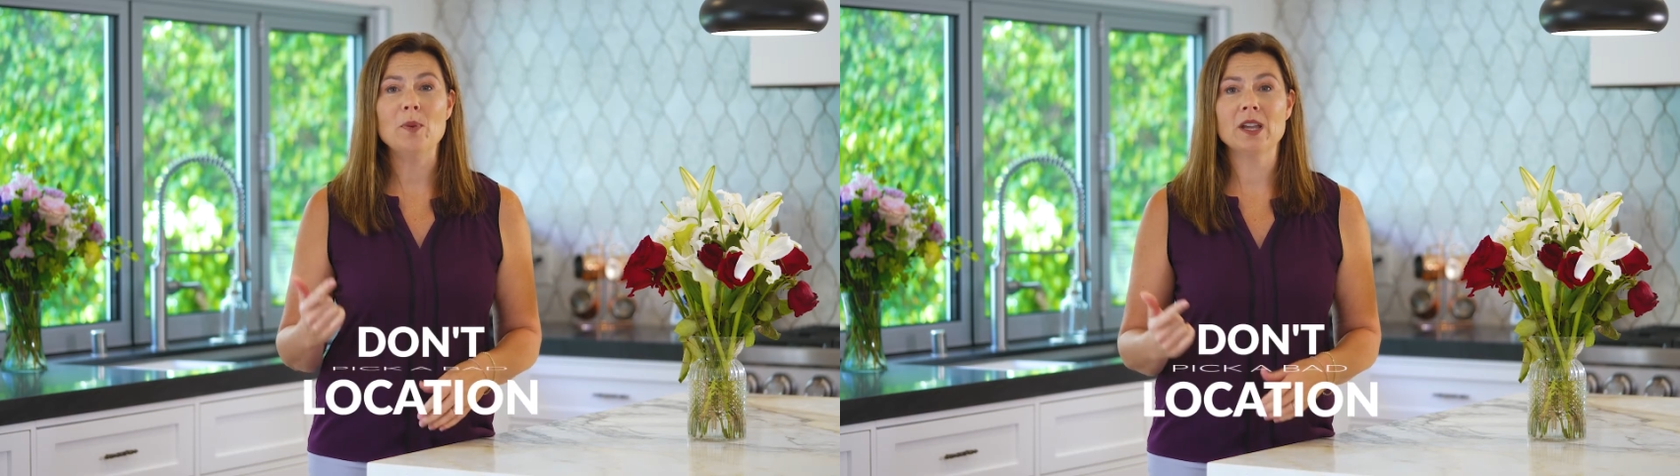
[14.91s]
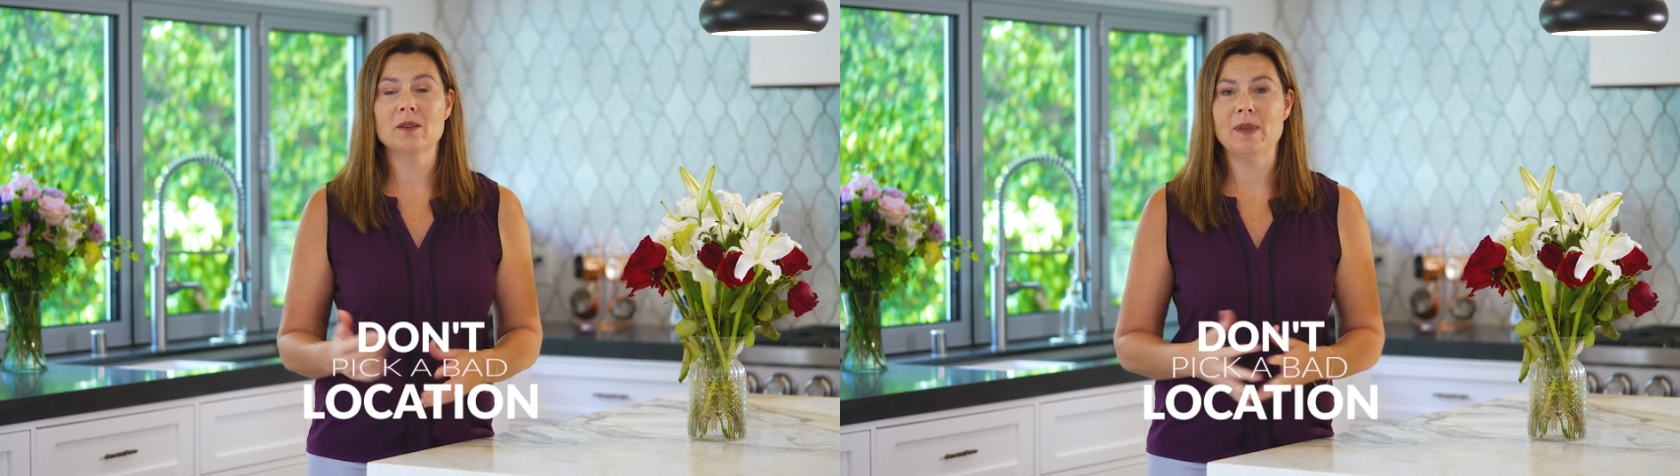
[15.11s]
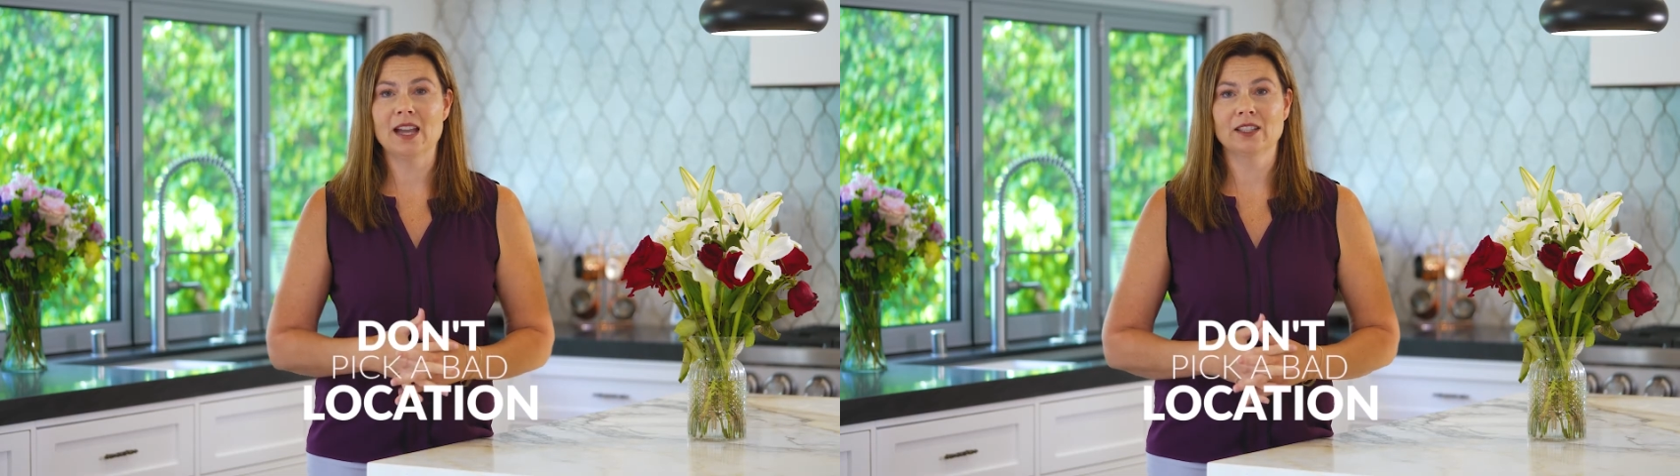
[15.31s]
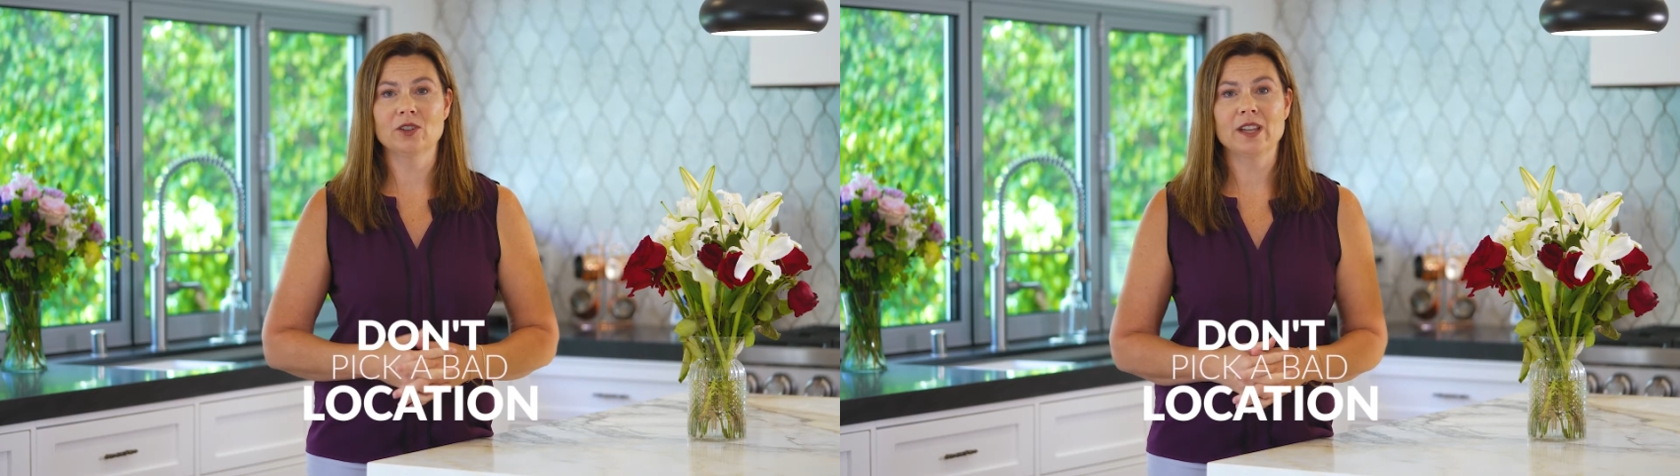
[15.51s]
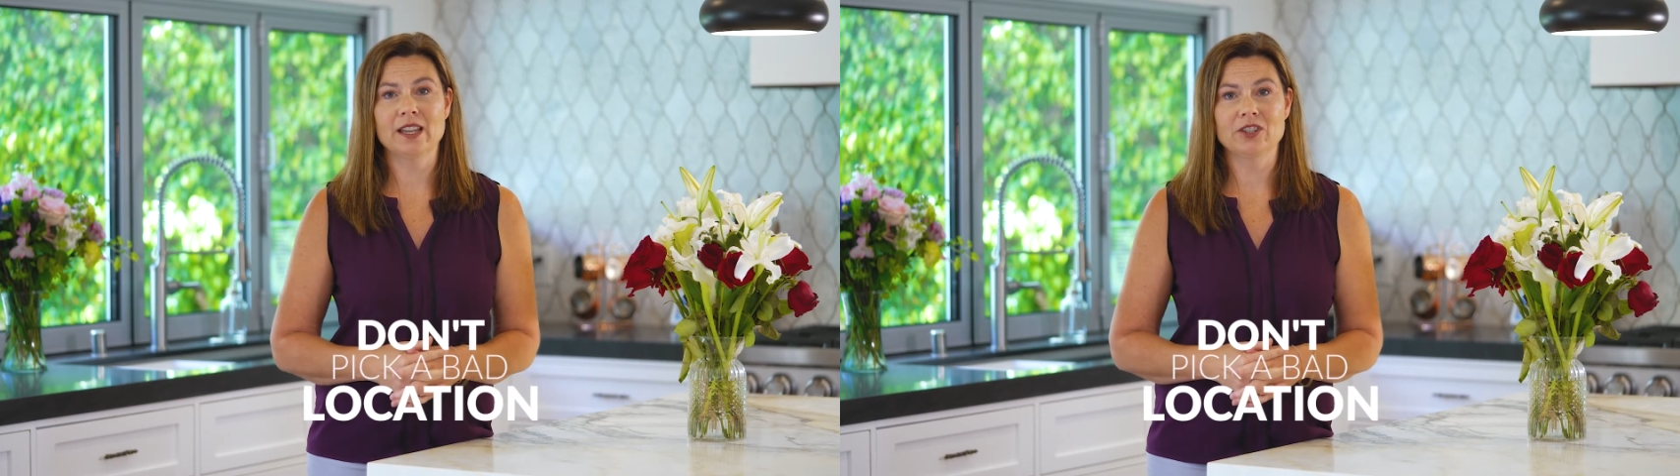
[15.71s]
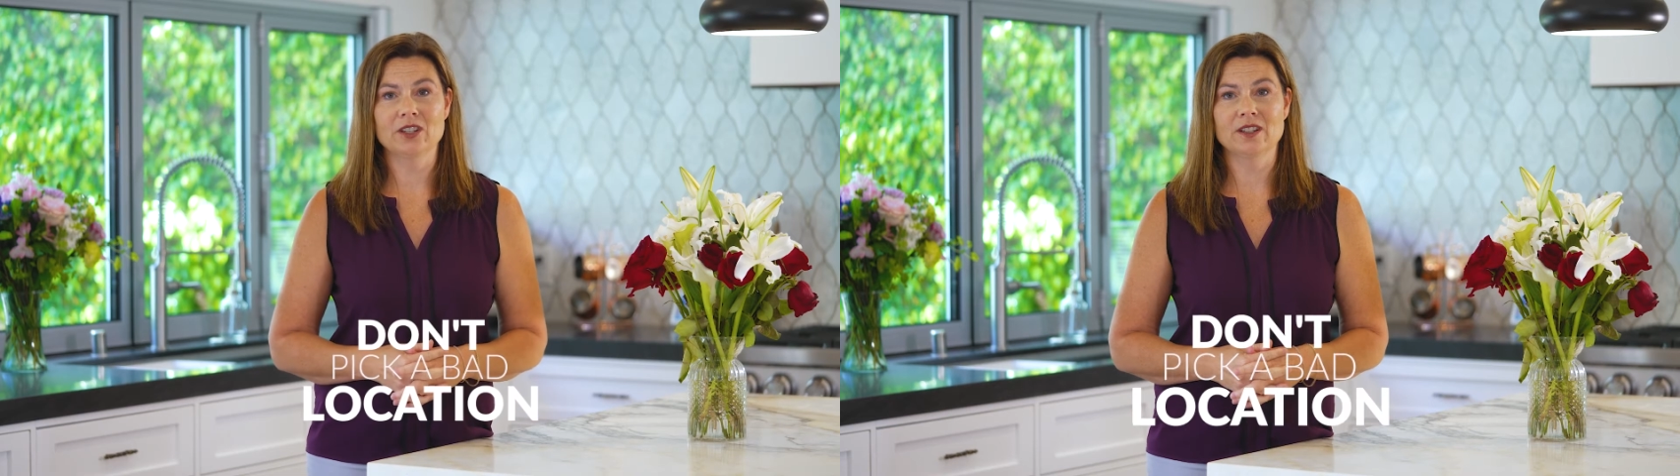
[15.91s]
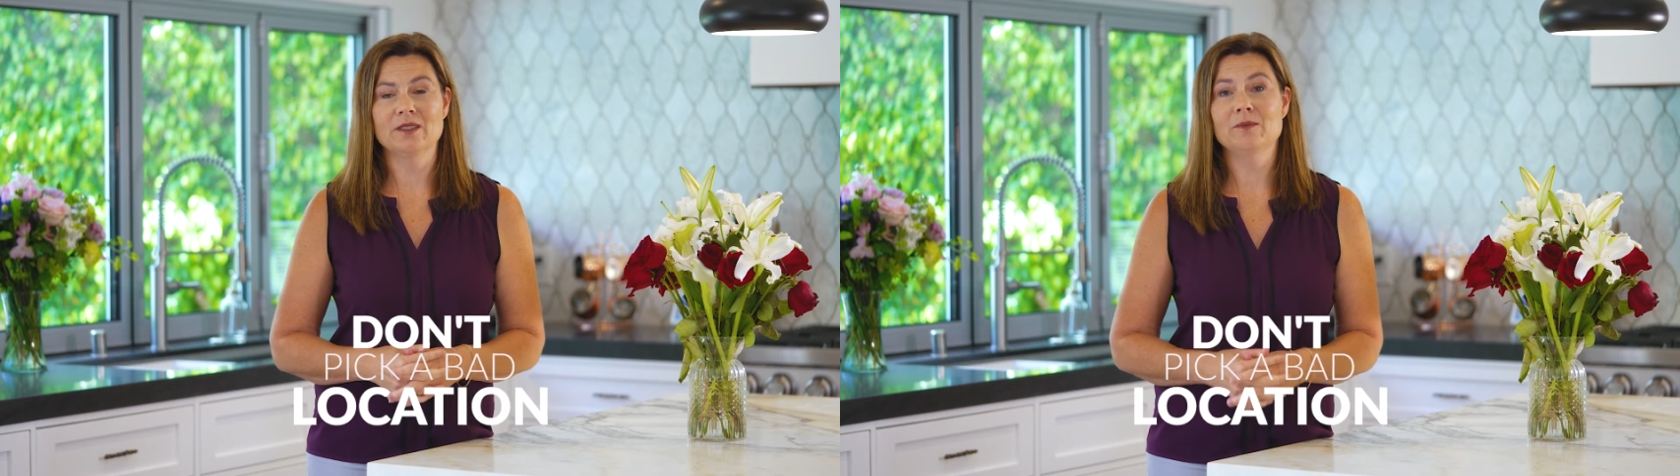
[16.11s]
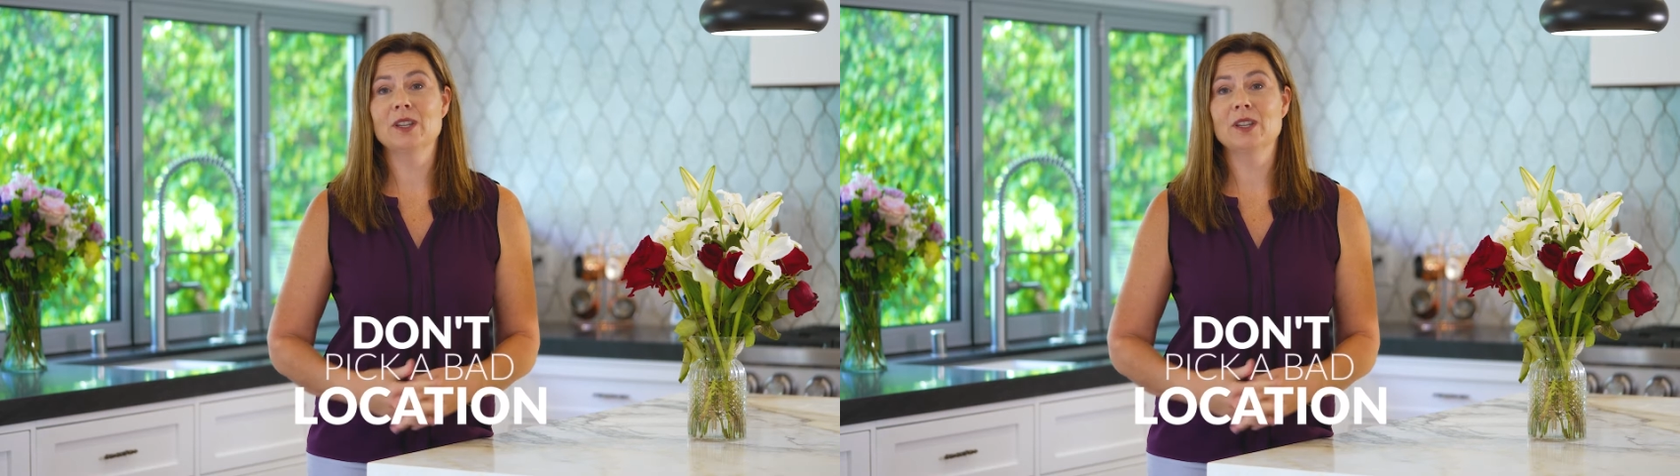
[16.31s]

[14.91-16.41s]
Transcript: pick a bad location,